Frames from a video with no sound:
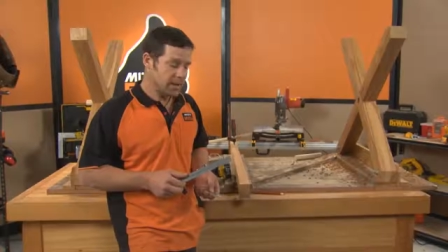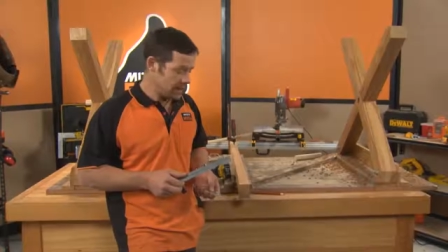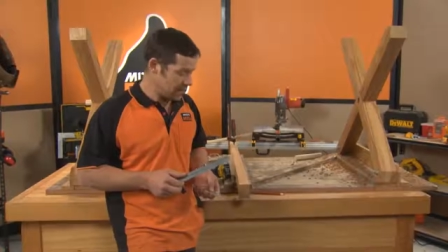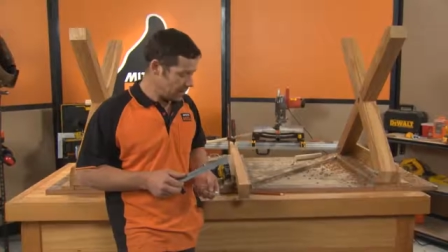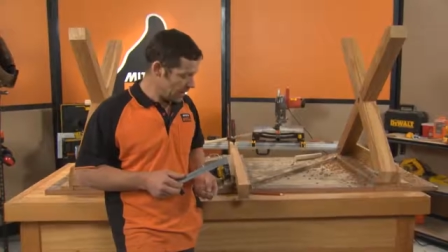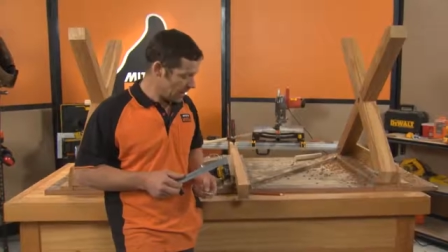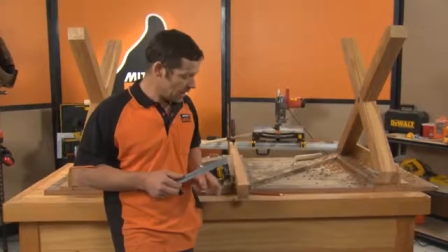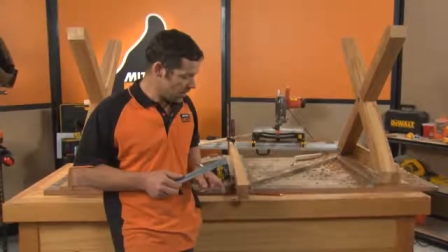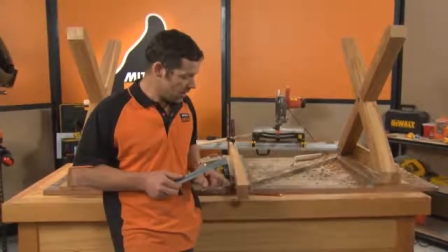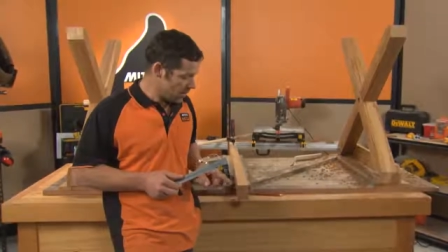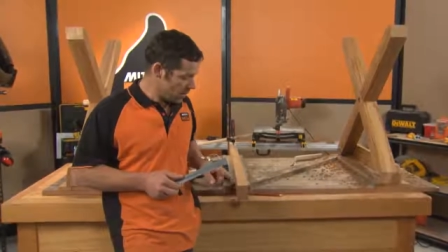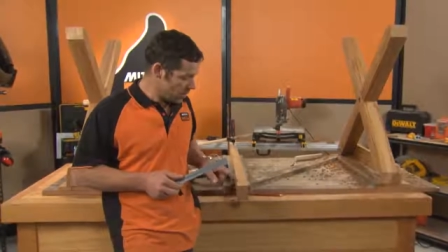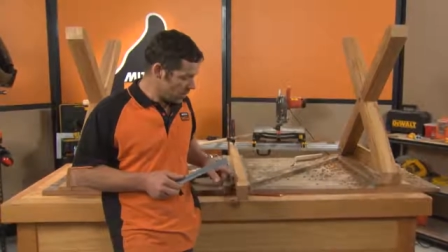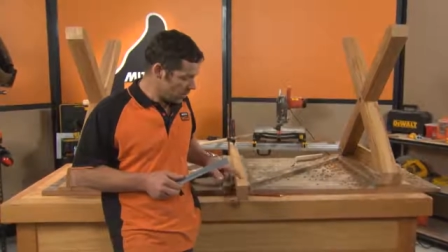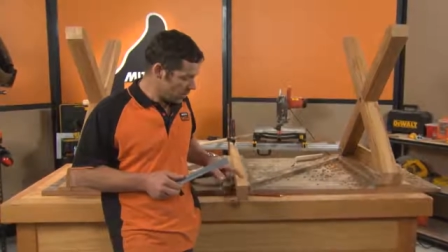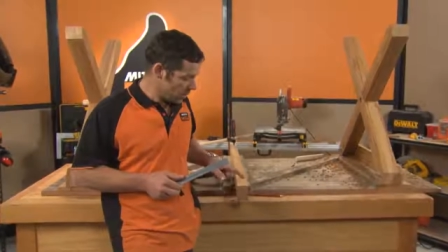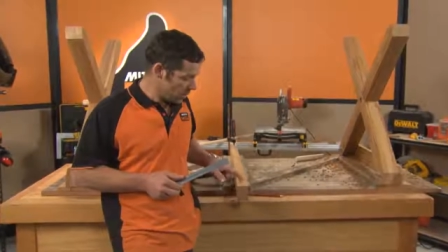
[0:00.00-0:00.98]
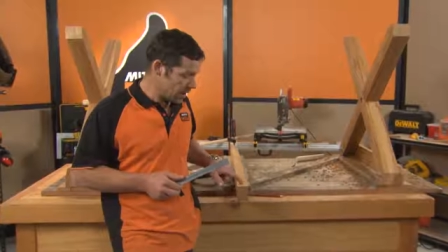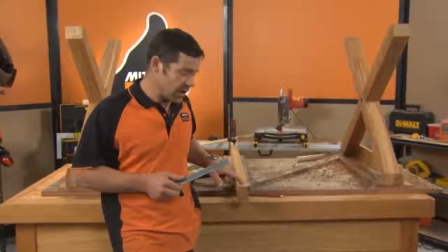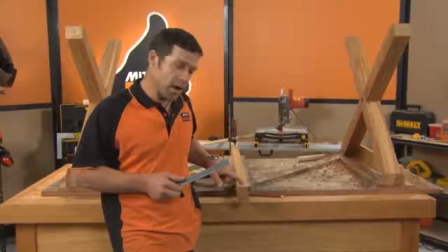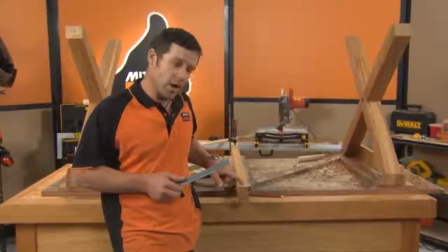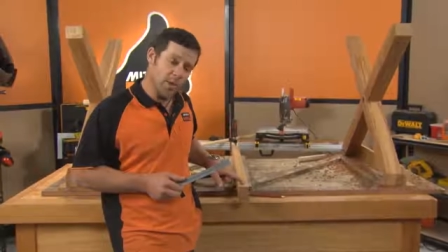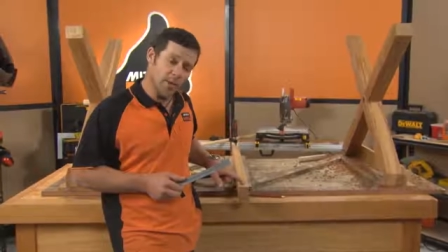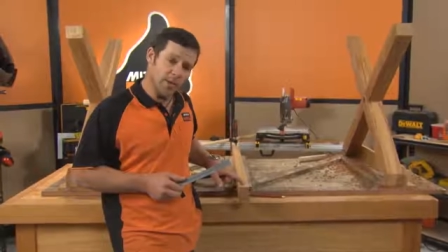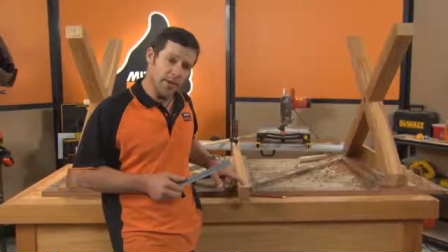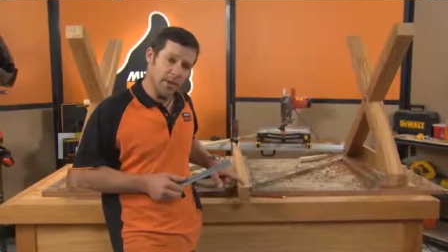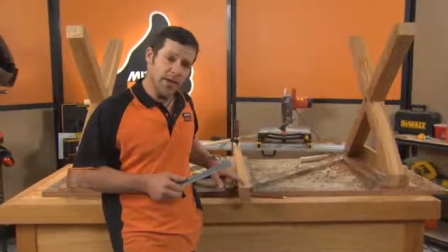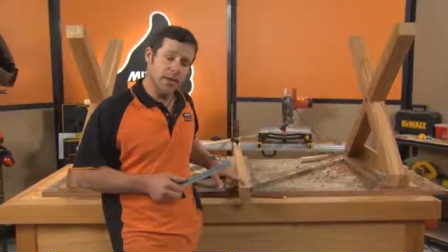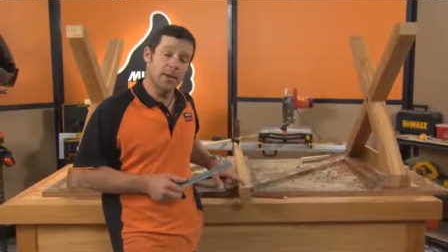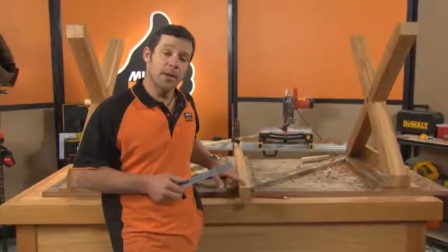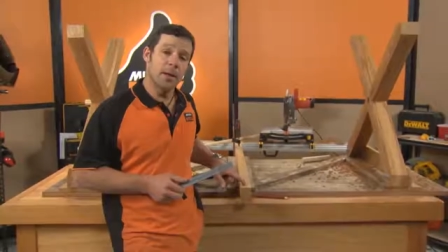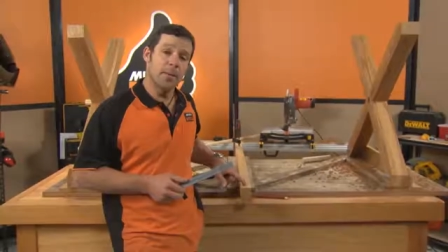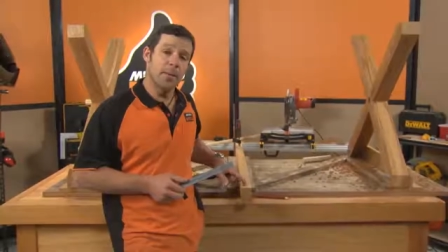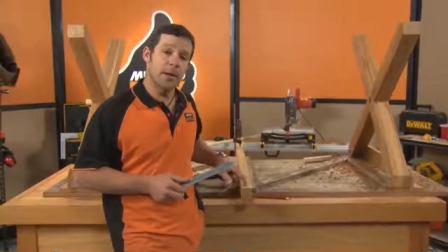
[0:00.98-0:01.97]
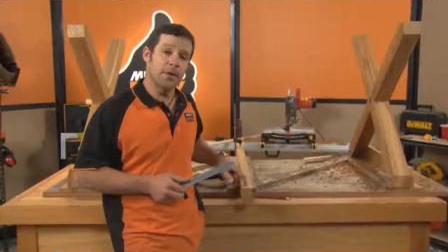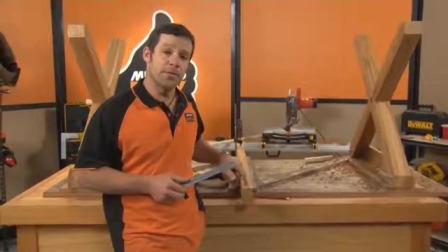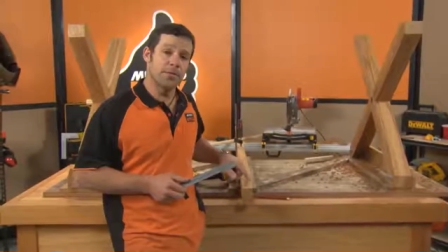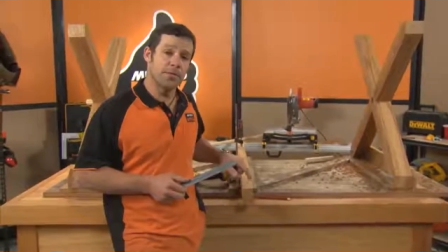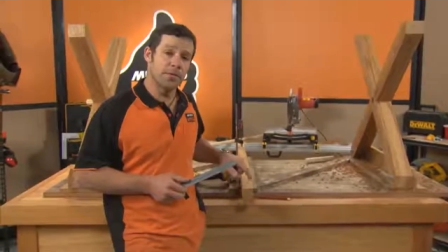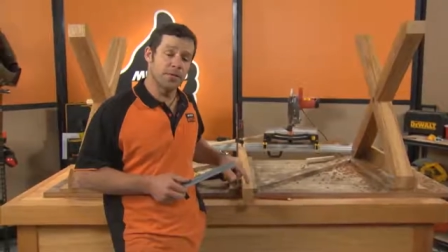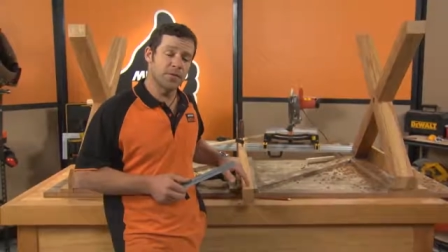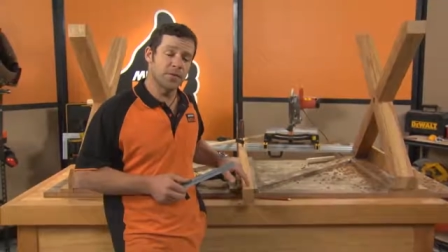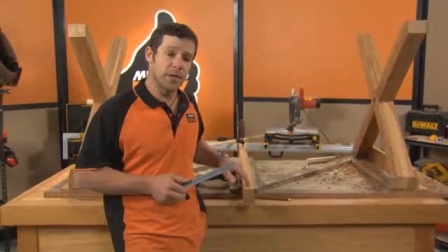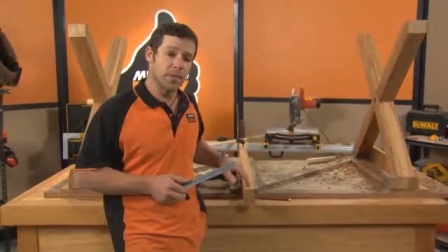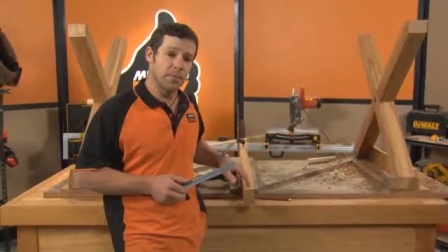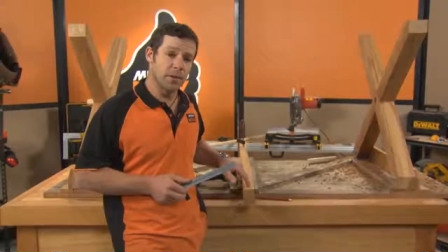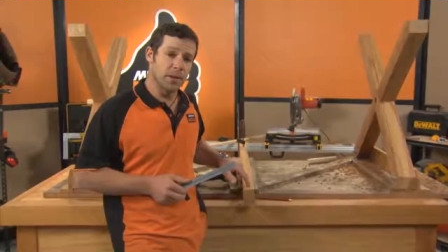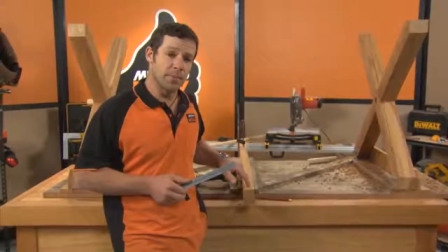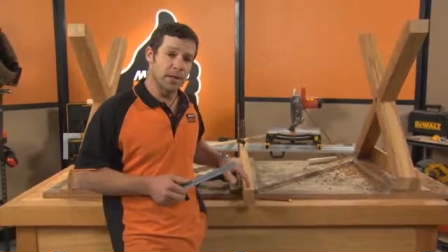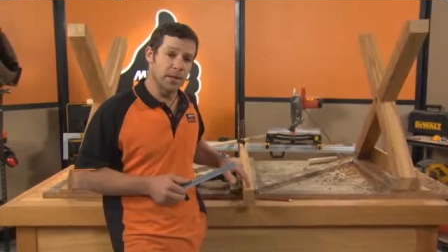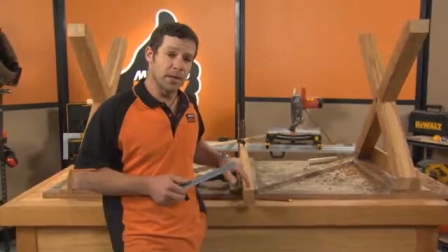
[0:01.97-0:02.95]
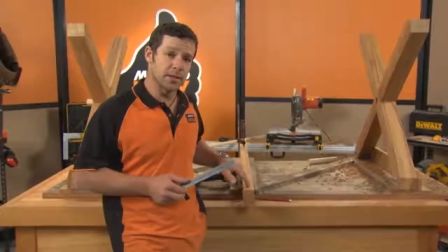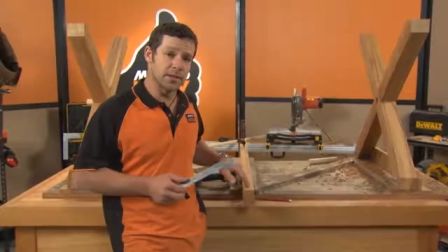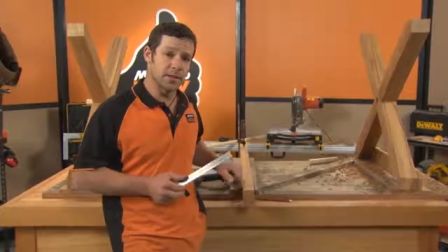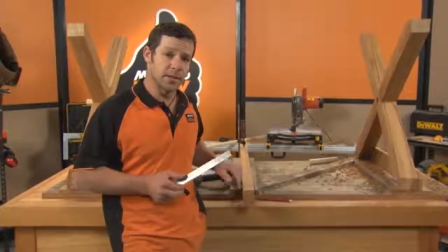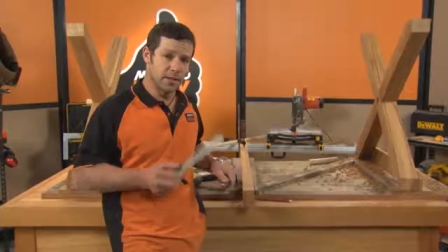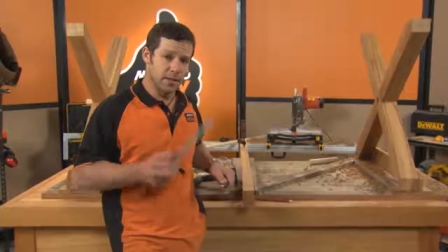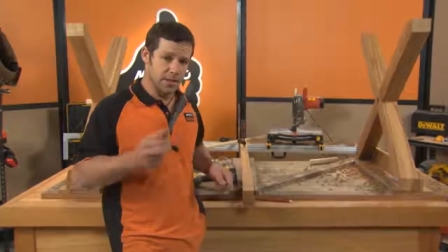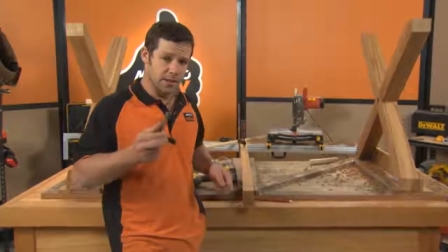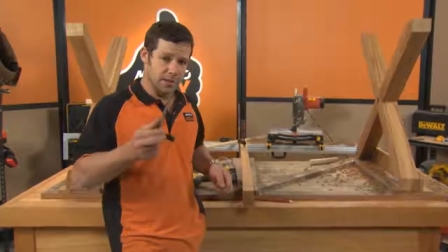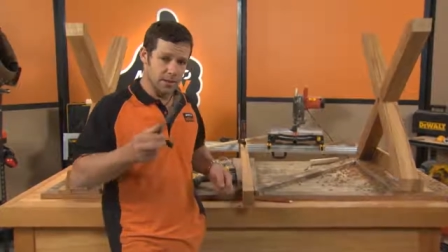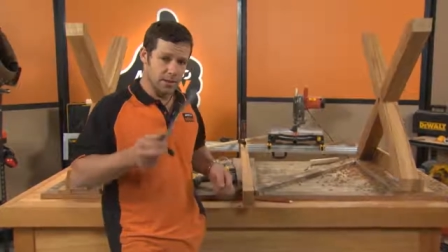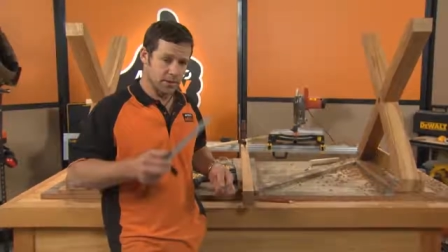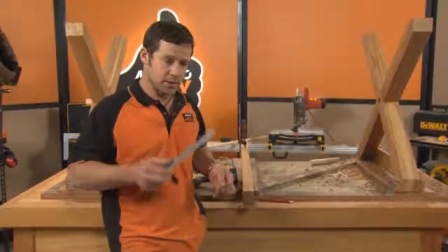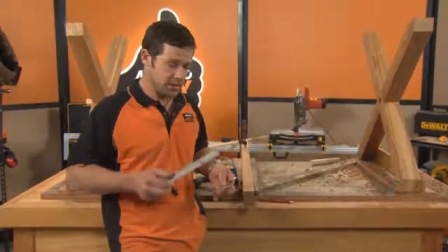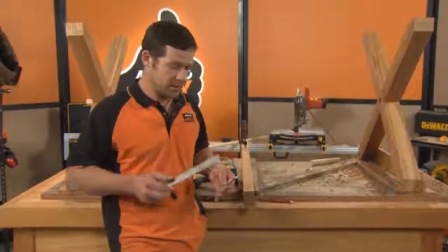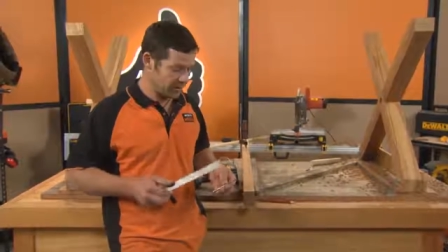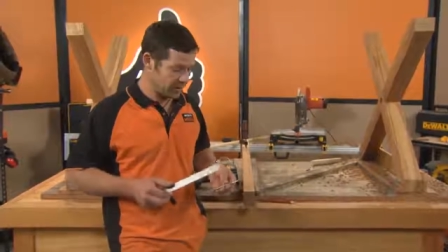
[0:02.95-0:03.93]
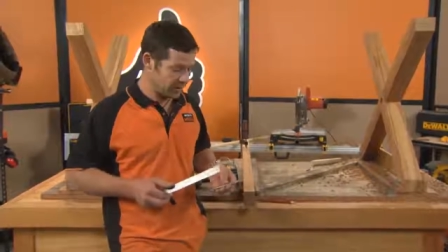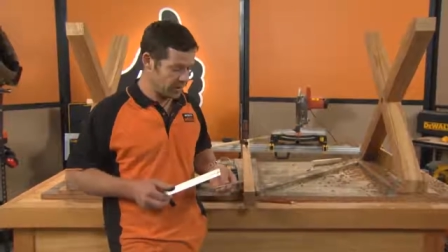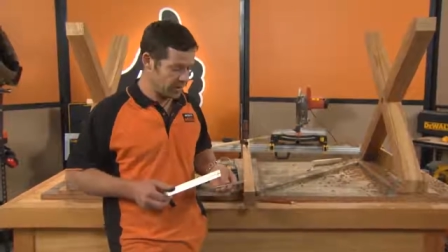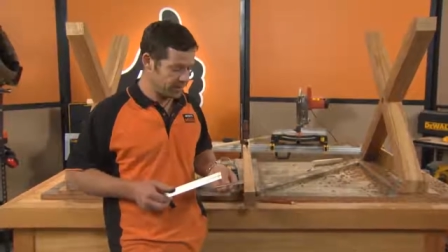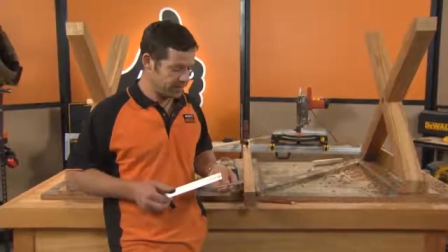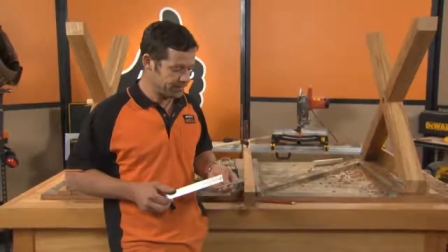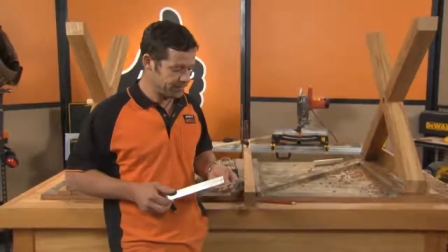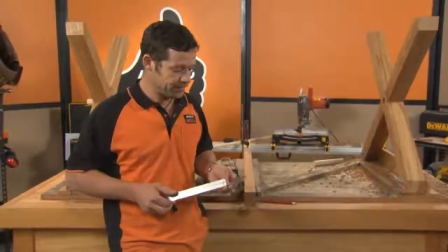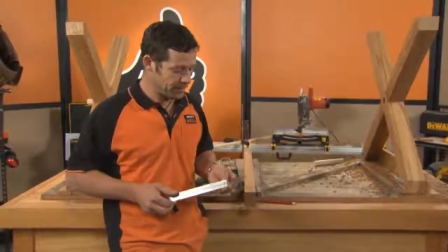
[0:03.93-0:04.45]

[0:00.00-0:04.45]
Now, we want to go in there about 50mm. Here's a little tip for you.